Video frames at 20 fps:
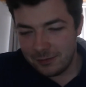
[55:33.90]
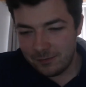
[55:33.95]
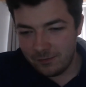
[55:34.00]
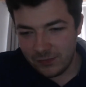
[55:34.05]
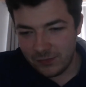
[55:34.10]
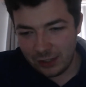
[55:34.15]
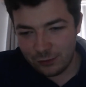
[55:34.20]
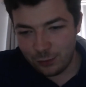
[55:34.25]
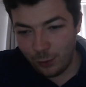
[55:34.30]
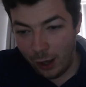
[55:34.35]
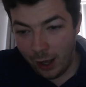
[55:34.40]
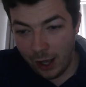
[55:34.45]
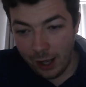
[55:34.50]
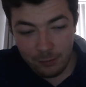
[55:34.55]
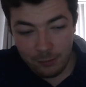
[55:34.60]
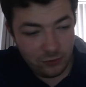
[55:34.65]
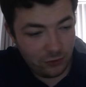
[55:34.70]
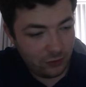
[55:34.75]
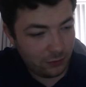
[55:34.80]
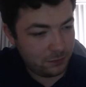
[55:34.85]
That's what
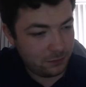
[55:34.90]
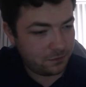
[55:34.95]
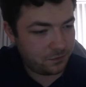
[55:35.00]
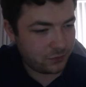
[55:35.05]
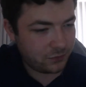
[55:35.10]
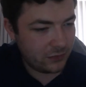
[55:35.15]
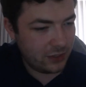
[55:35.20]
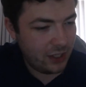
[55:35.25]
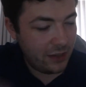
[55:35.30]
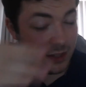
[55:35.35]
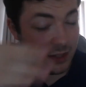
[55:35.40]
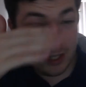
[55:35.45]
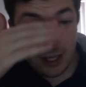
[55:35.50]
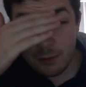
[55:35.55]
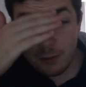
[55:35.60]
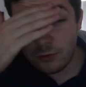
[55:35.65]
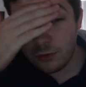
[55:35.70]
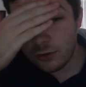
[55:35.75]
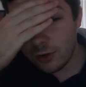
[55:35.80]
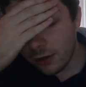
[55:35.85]
happens. Then the
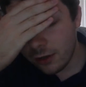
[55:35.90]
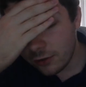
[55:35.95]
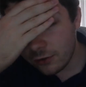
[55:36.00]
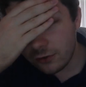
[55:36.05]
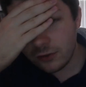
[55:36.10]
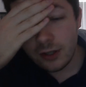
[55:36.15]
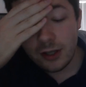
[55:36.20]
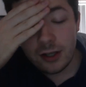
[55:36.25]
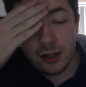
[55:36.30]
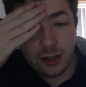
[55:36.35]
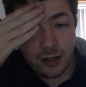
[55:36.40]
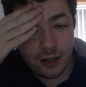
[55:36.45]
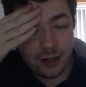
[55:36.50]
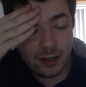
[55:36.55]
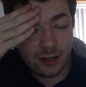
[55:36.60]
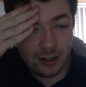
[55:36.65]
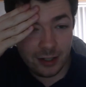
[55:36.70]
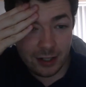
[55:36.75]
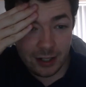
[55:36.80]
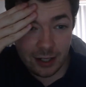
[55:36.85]
game starts, and
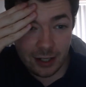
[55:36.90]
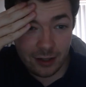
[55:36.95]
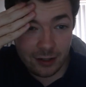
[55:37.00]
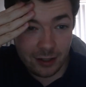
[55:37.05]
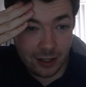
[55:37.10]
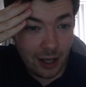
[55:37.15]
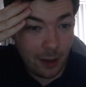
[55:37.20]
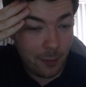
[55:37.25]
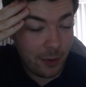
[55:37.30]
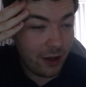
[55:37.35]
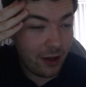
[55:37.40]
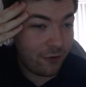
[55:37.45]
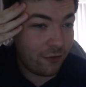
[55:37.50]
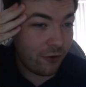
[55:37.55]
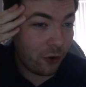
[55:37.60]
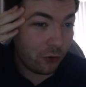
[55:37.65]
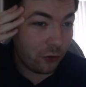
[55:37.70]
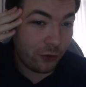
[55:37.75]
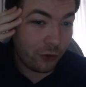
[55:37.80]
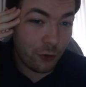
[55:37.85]
then you get a bit of
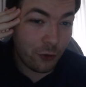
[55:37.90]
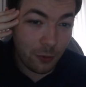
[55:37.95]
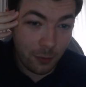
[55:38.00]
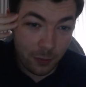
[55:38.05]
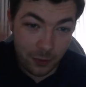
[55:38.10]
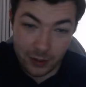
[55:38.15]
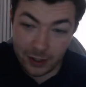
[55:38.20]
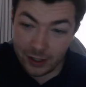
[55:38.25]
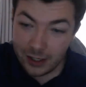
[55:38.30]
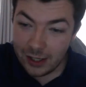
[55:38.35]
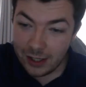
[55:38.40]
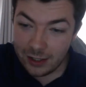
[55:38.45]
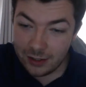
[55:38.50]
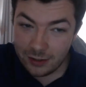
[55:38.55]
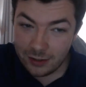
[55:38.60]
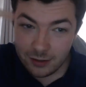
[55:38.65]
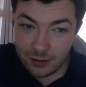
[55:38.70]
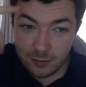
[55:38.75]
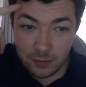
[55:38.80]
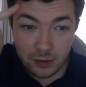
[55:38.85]
false hope, and
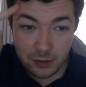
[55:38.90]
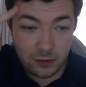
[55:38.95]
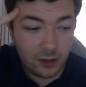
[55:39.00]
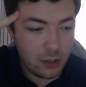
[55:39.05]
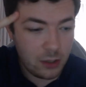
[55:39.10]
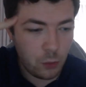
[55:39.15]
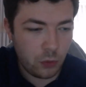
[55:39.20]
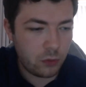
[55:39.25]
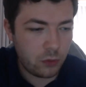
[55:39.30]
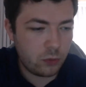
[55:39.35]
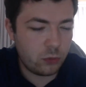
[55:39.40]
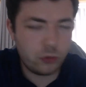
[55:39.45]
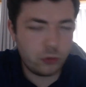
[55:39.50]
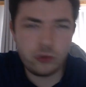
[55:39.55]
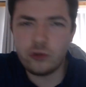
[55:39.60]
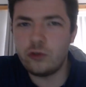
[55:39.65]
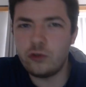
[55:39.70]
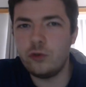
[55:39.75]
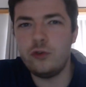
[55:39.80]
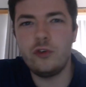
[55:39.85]
then. But see, we're
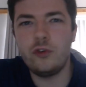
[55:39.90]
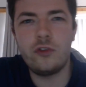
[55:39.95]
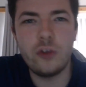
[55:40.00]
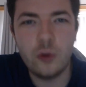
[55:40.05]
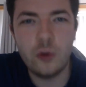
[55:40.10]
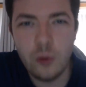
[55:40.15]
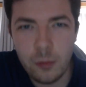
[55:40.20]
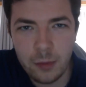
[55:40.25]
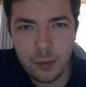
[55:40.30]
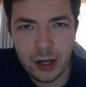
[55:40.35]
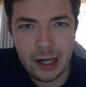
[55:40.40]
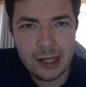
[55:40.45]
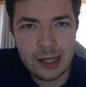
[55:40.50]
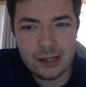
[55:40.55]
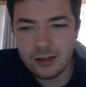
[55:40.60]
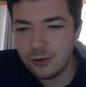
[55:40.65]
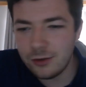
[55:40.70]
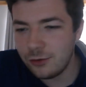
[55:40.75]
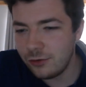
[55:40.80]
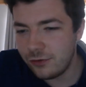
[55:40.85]
just so used to going behind
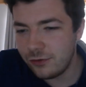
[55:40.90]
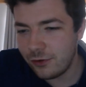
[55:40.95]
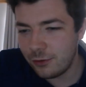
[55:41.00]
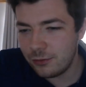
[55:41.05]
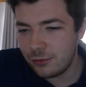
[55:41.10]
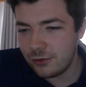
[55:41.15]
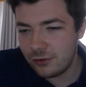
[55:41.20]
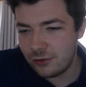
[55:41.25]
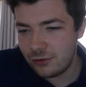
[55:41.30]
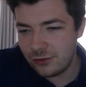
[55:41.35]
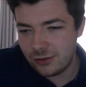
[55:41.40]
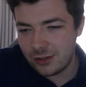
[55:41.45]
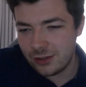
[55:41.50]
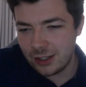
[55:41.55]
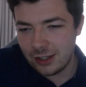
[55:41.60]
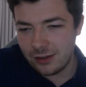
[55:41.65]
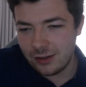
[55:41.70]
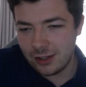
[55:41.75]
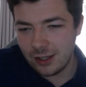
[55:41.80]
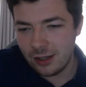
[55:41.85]
in Old Firms. It's just the
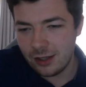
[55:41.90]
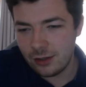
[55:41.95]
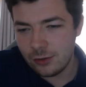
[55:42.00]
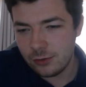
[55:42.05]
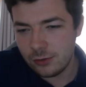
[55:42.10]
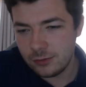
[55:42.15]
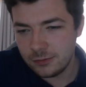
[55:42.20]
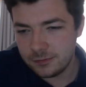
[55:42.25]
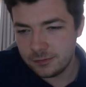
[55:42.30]
get go.